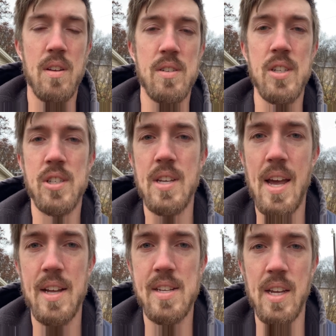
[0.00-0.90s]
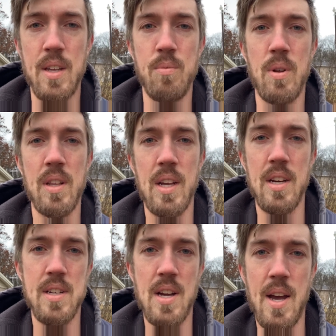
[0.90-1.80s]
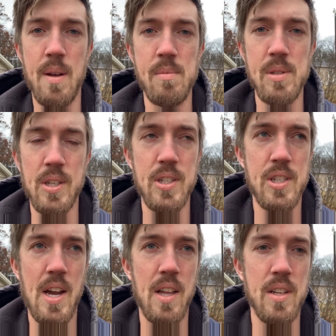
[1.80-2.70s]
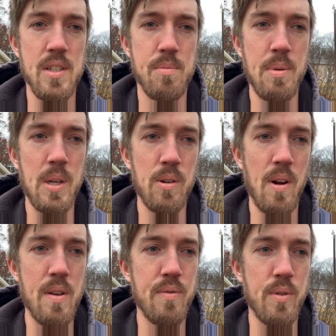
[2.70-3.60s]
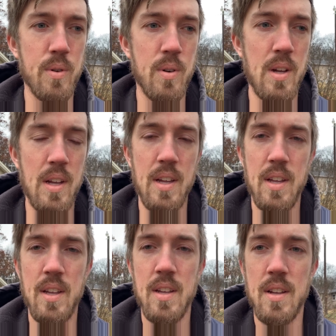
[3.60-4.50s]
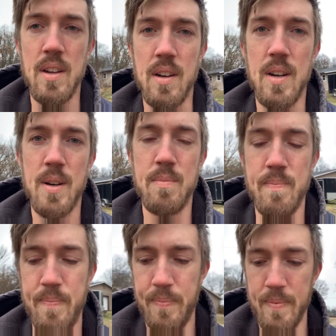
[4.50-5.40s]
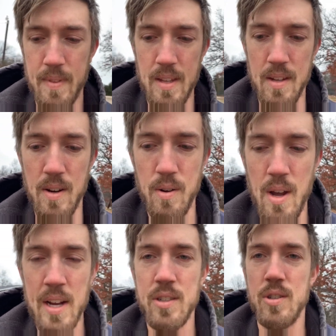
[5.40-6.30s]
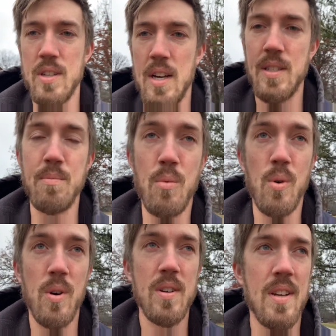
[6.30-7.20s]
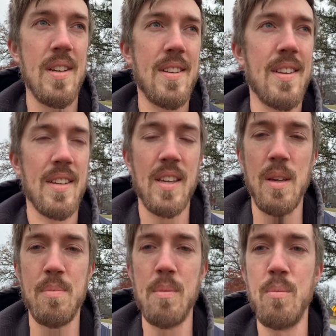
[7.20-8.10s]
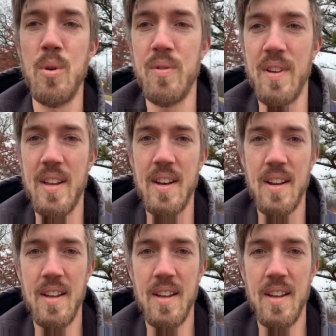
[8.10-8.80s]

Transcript: just, yeah, taking one thing at a time is a good challenge. Being grateful, you know, exercising more, keep it moving